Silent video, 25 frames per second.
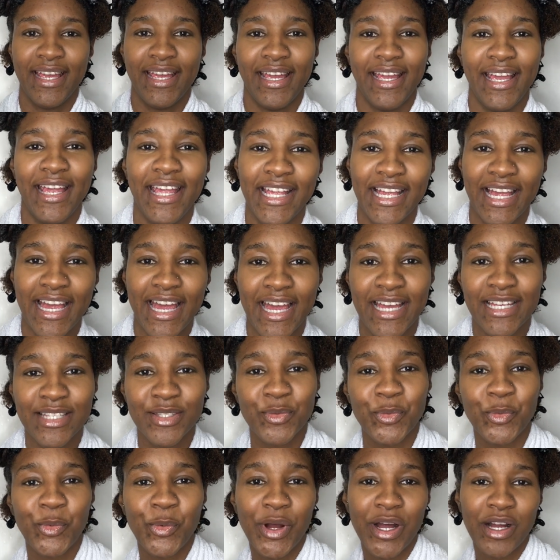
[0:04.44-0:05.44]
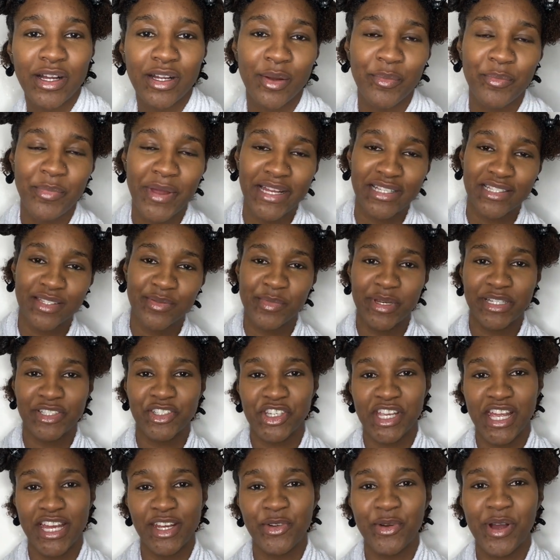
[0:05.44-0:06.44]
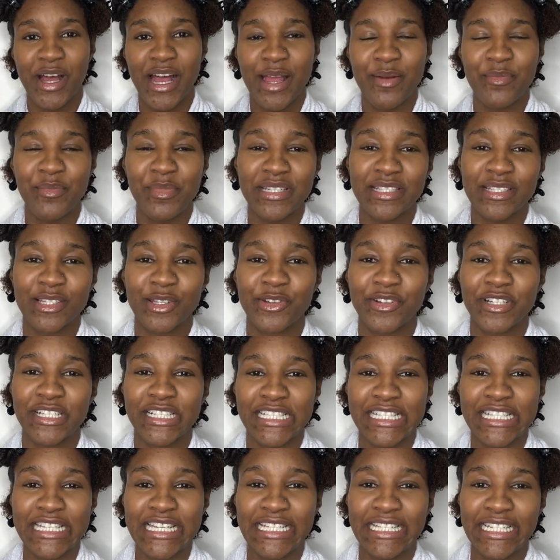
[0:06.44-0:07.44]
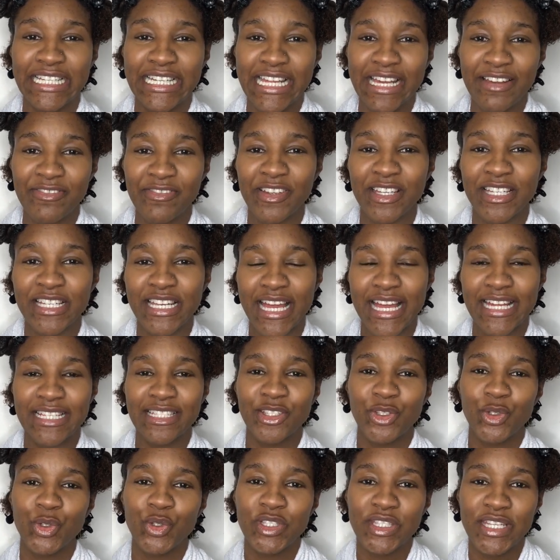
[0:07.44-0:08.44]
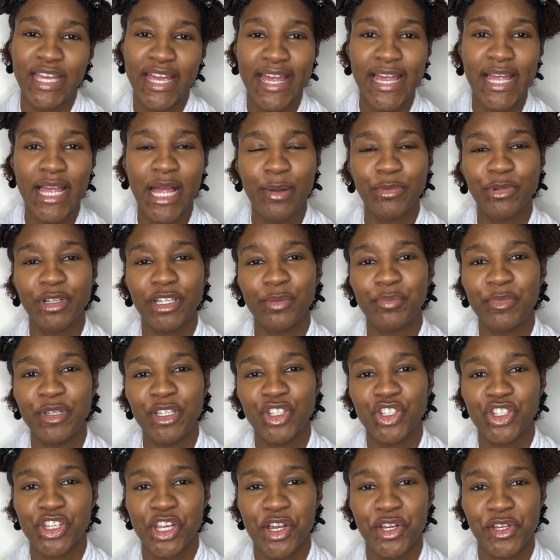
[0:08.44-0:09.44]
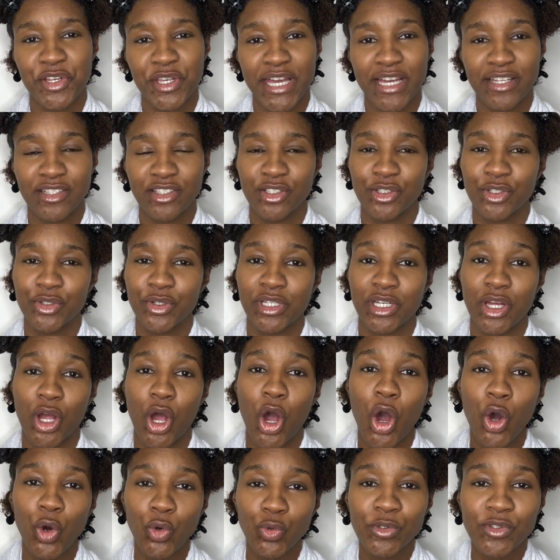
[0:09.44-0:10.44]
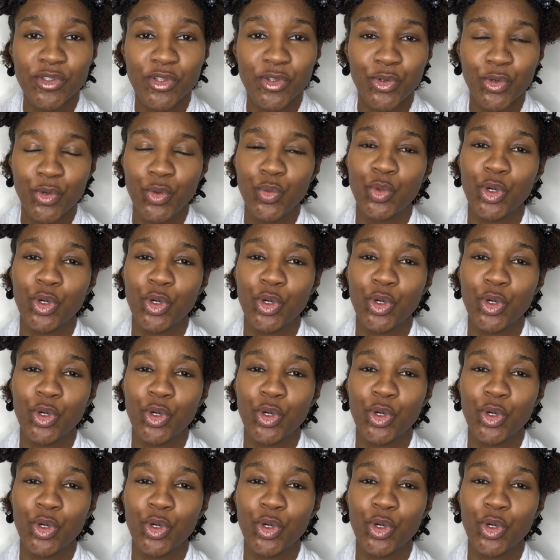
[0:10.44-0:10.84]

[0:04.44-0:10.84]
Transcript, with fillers: Hey guys, welcome back to my channel. I am Miss Lauren Leigh 11 and today I'm gonna be showing you how to do an old school